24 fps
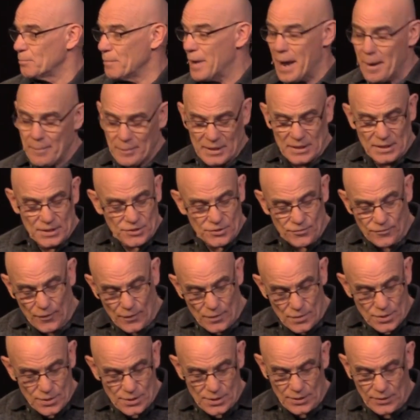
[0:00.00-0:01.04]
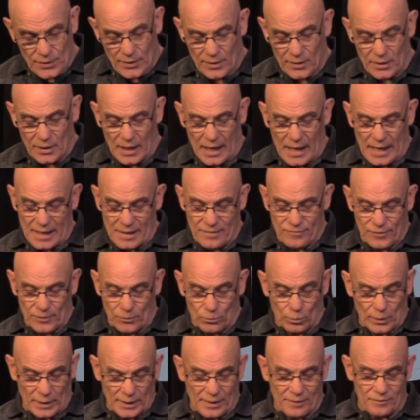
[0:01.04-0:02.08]
Mammon is first in their life,
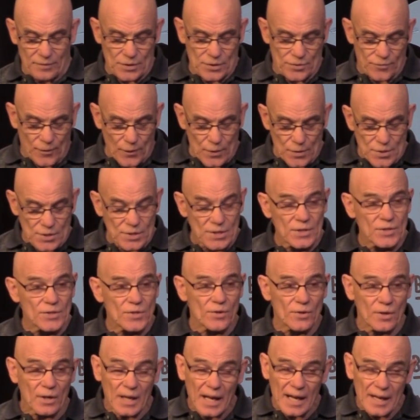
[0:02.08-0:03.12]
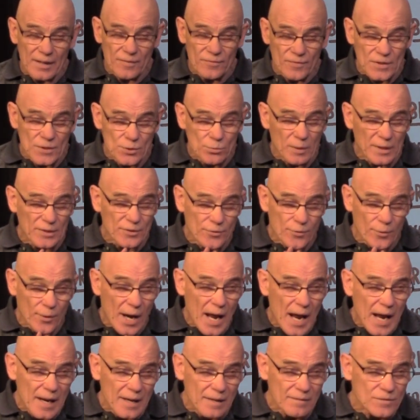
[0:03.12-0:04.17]
and whatever's first in your life is what
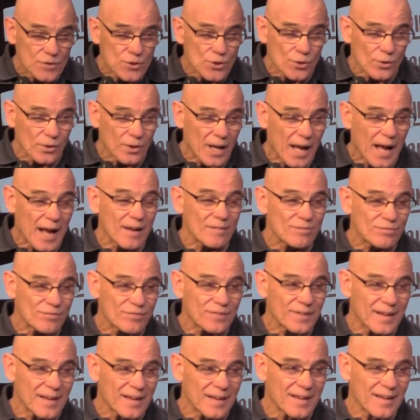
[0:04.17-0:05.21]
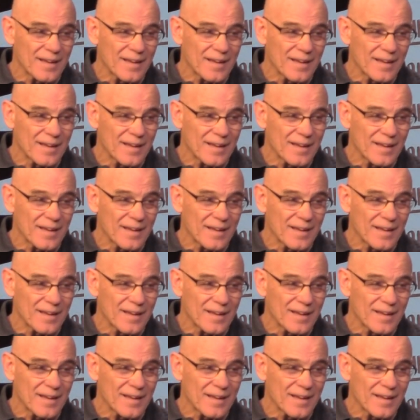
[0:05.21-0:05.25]
drives your life.